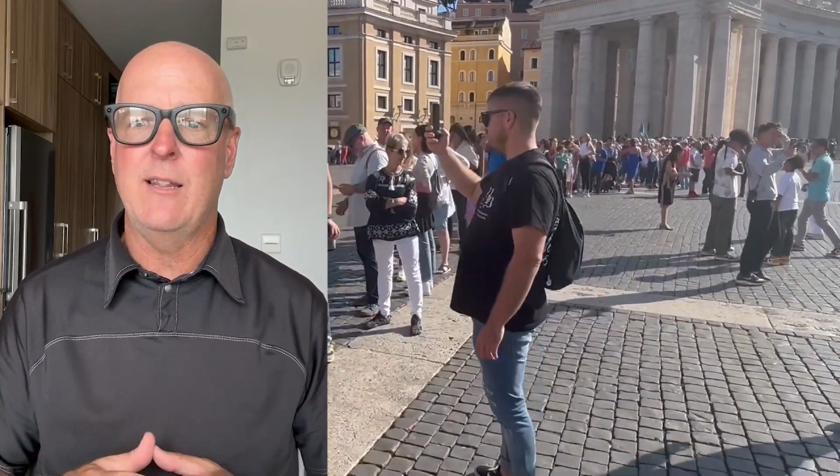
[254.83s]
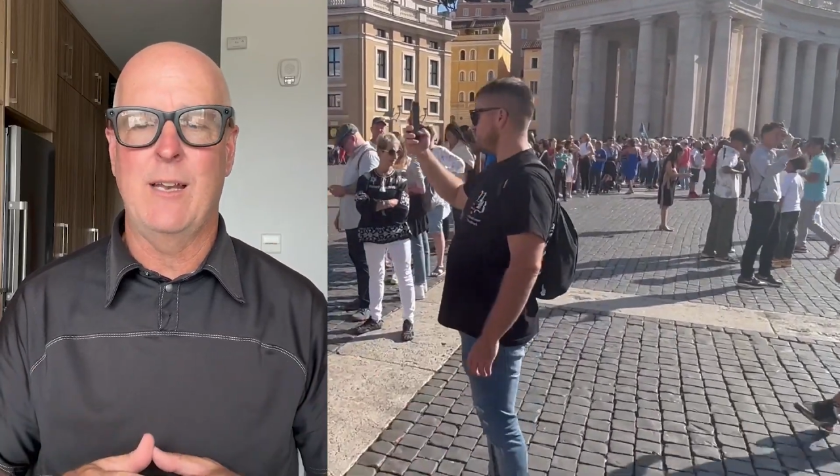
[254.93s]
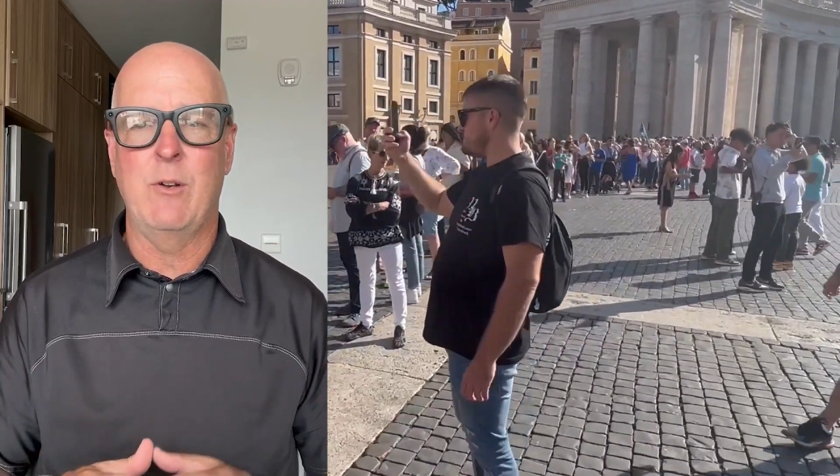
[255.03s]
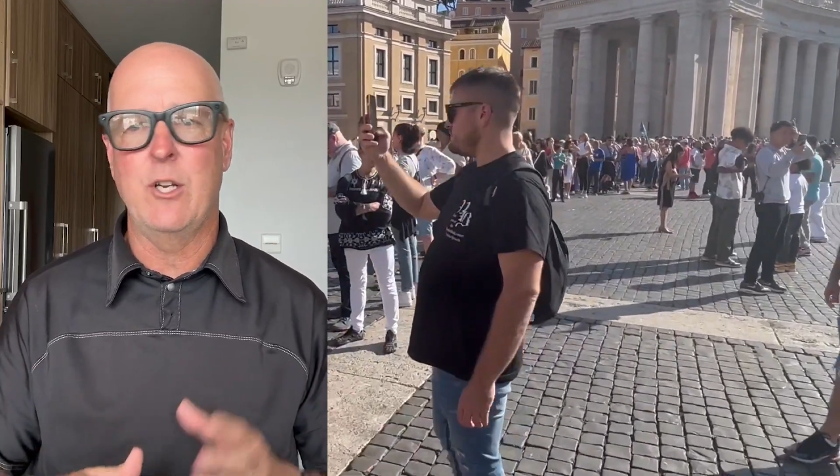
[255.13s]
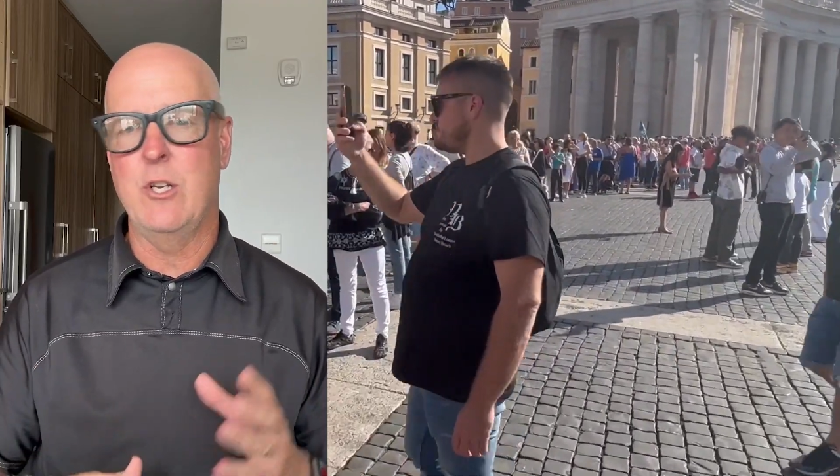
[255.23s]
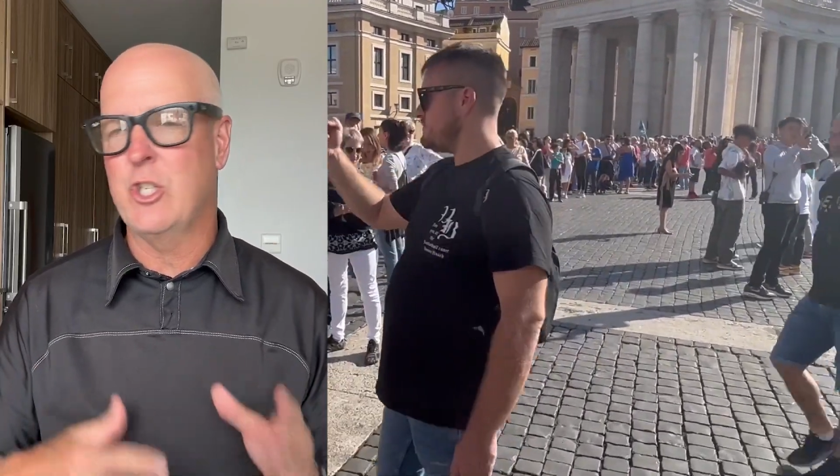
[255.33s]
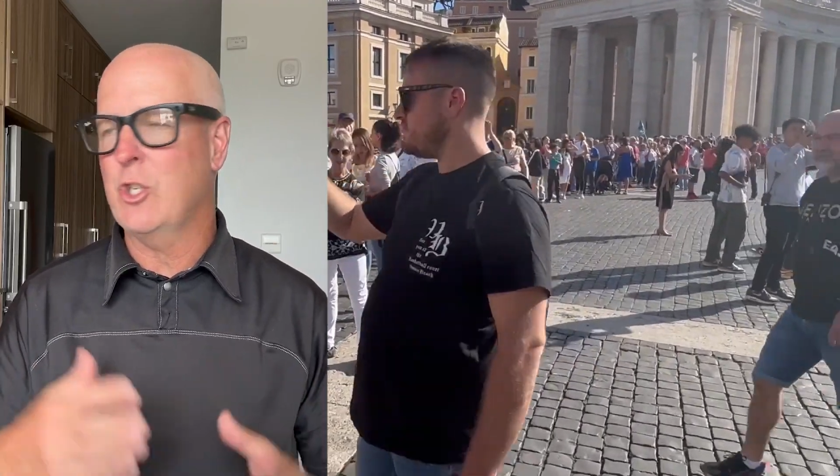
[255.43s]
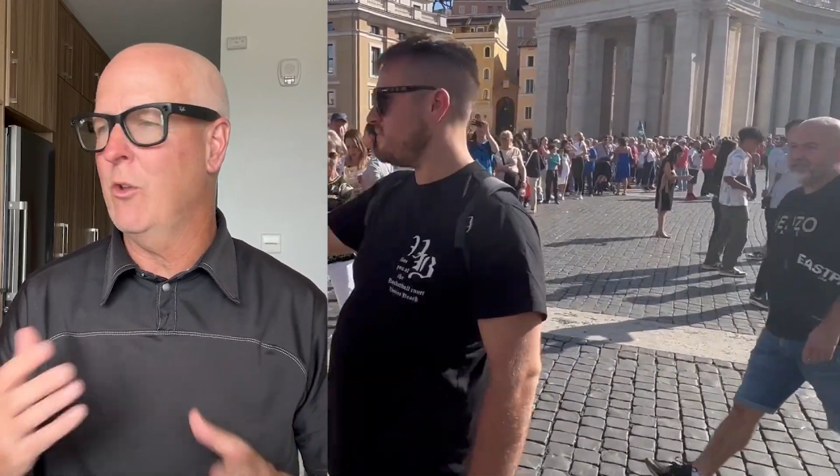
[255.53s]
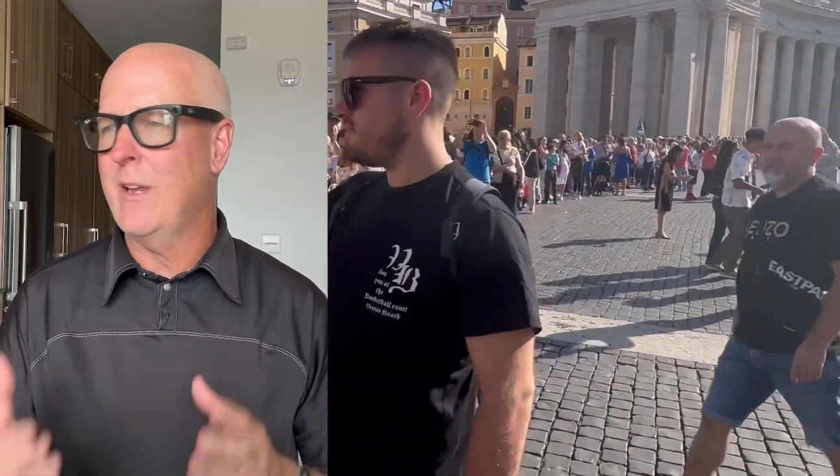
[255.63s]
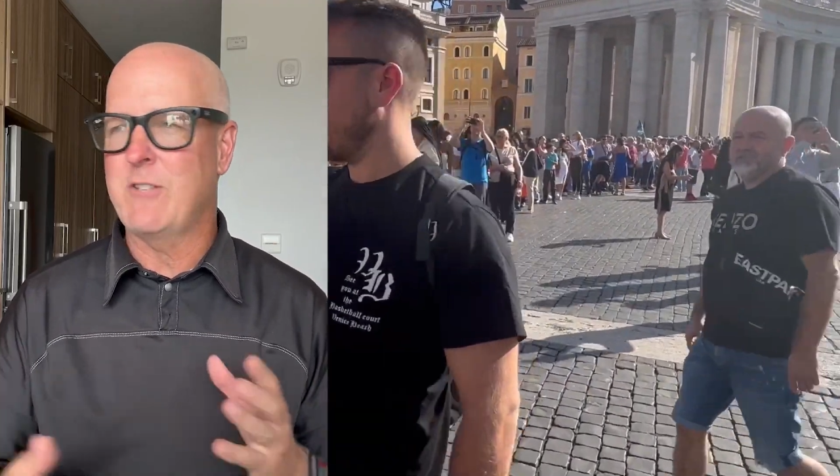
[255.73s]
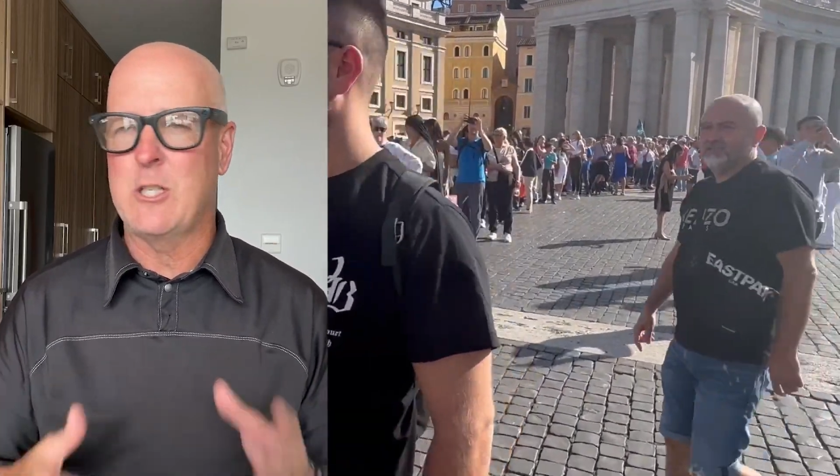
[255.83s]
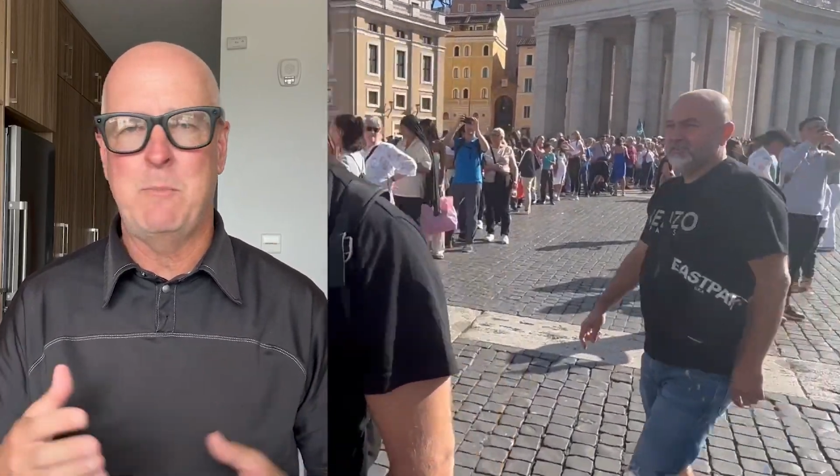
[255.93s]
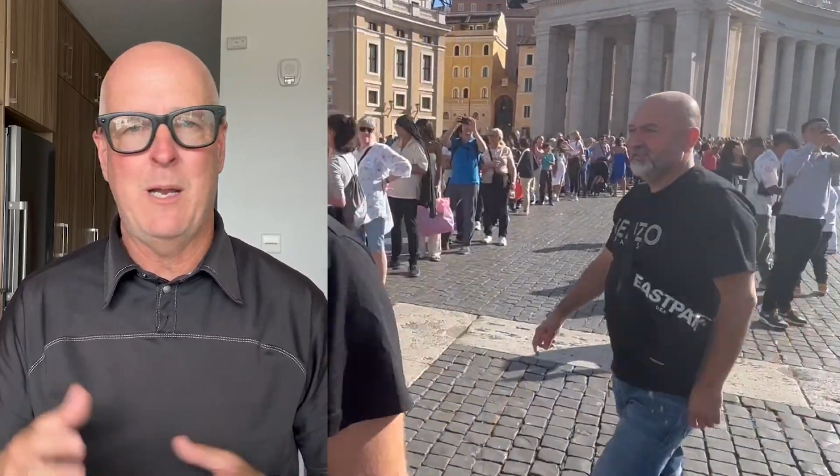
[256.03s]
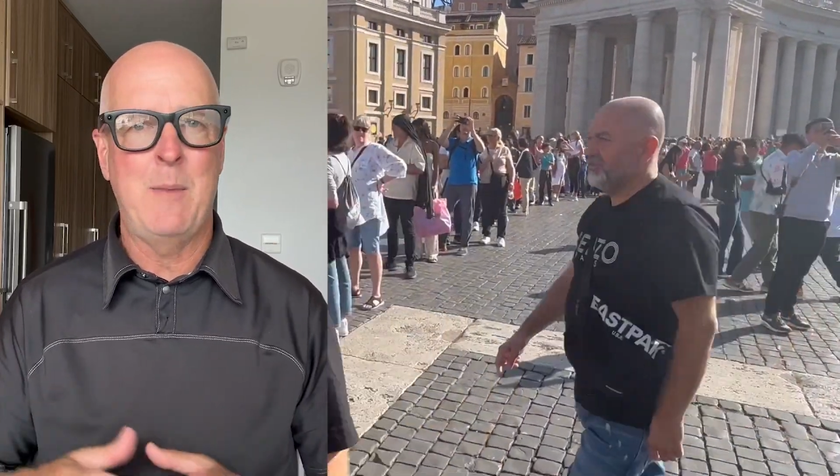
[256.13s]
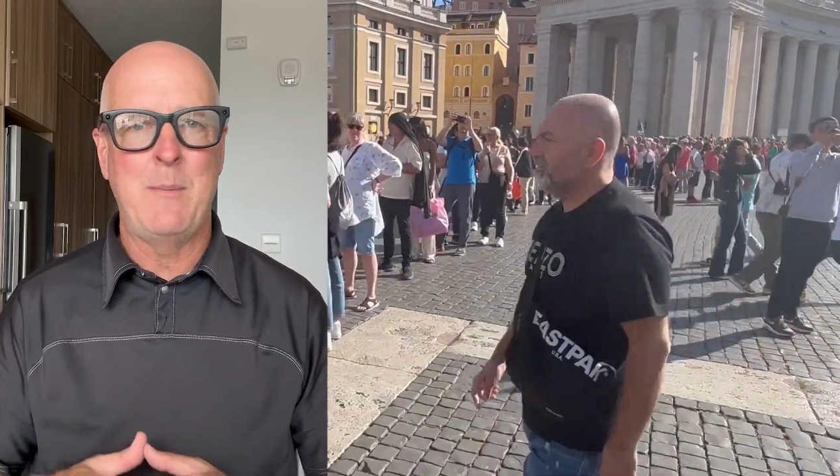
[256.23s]
then you just only have to
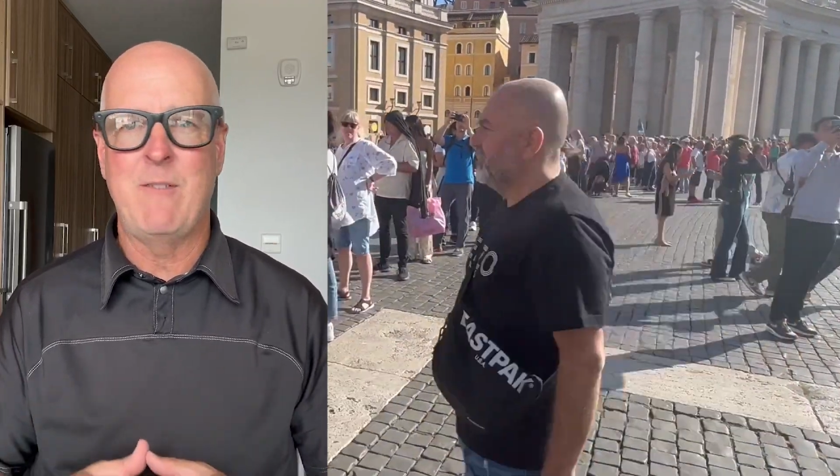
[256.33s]
spend maybe